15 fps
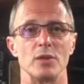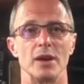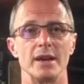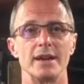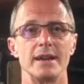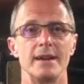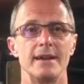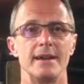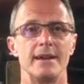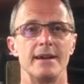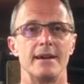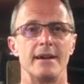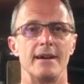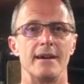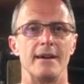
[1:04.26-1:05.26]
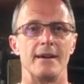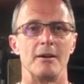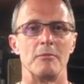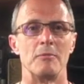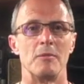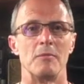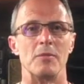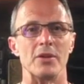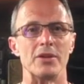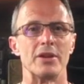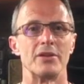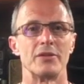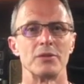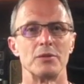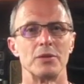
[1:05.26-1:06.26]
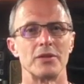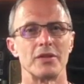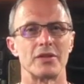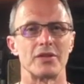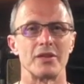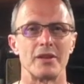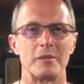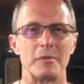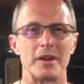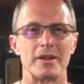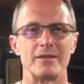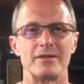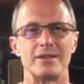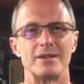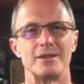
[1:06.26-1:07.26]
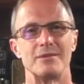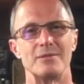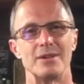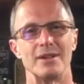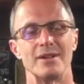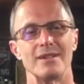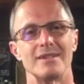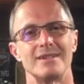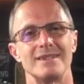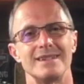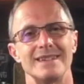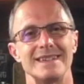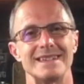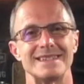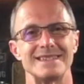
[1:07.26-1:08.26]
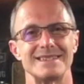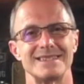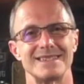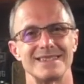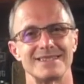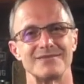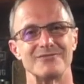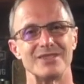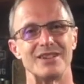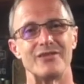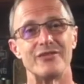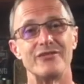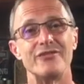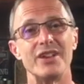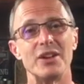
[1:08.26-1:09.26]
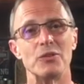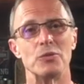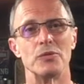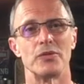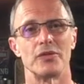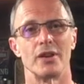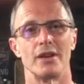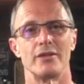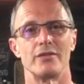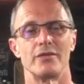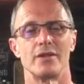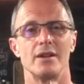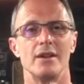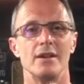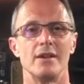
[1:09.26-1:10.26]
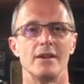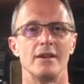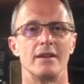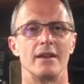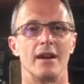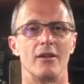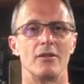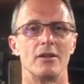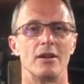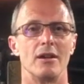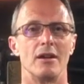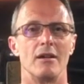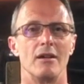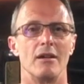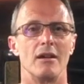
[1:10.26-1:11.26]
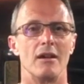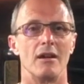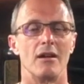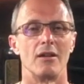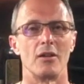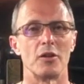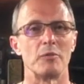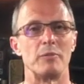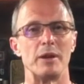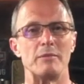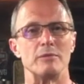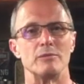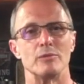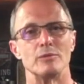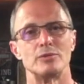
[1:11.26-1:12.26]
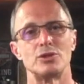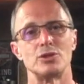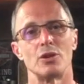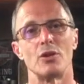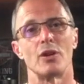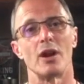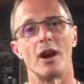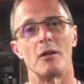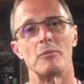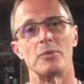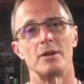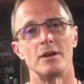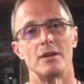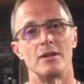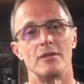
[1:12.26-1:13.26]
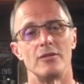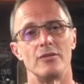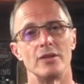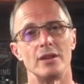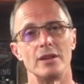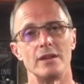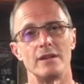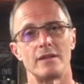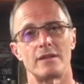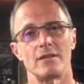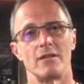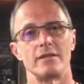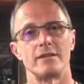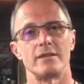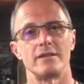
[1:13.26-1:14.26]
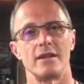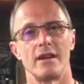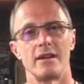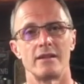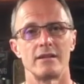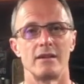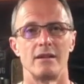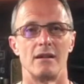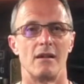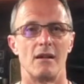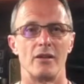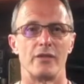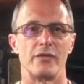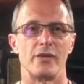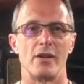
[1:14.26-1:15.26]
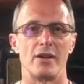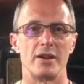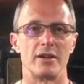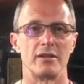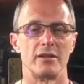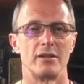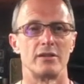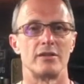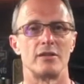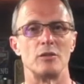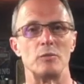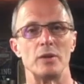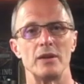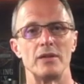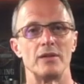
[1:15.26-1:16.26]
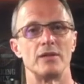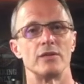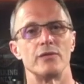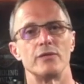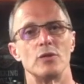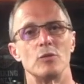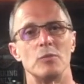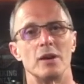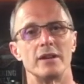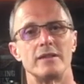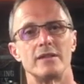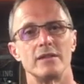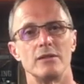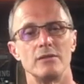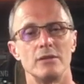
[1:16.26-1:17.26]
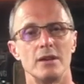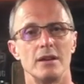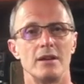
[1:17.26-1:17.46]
way, but there's always a certain amount of, well, it doesn't really feel safe. Now, a lot of people will chock up the side stand. I find two pieces of 4x2